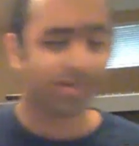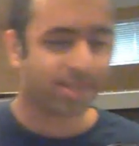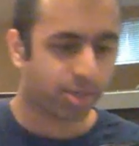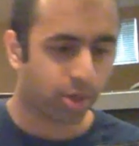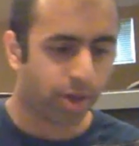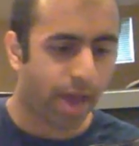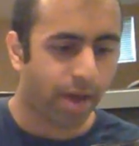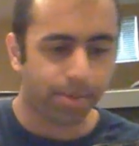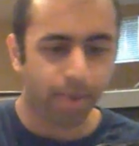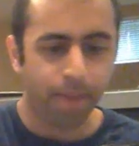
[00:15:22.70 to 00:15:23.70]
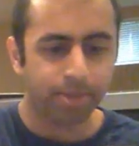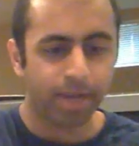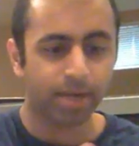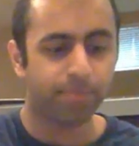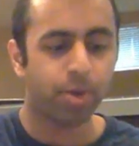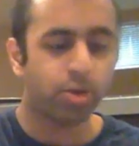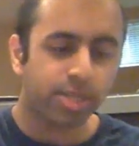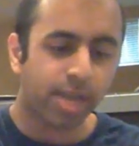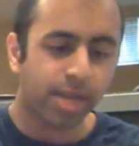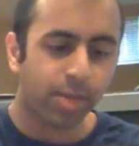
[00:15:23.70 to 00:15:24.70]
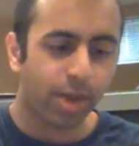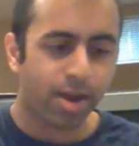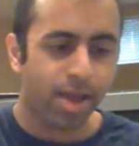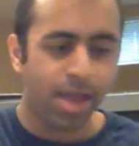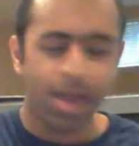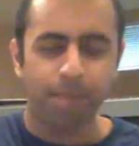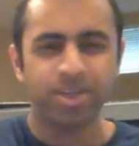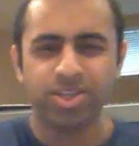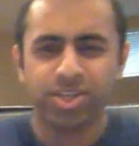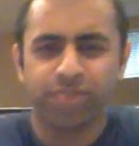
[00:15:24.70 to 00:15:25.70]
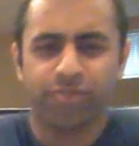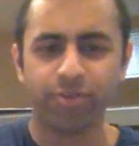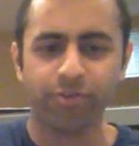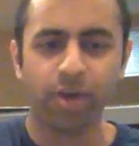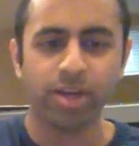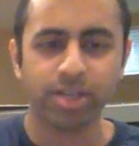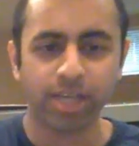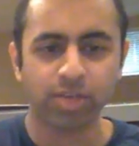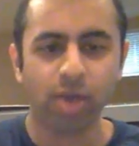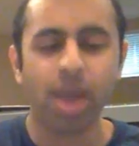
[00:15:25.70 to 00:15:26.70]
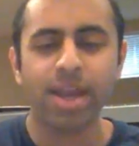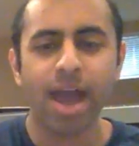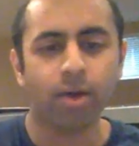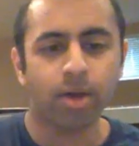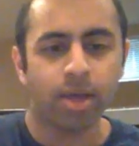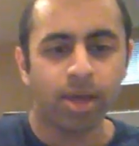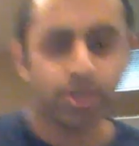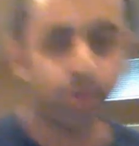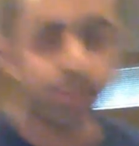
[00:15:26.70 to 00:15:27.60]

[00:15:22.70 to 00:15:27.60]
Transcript: it's gonna turn out, and I'm probably not gonna post it anywhere. But it's just for the fun to like try it out. So